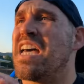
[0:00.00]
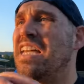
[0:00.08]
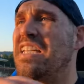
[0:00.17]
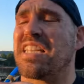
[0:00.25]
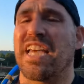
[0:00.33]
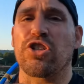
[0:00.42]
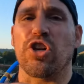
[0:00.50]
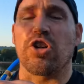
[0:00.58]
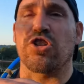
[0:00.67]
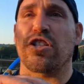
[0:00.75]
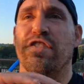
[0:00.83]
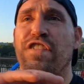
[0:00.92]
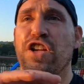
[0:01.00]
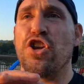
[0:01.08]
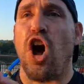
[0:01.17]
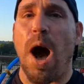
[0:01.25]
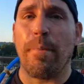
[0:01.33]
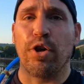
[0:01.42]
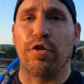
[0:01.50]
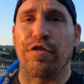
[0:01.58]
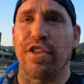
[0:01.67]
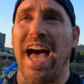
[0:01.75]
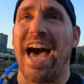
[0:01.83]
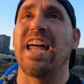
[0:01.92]
these things are just phenomenal
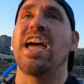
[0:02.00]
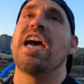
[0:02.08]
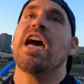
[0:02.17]
for that.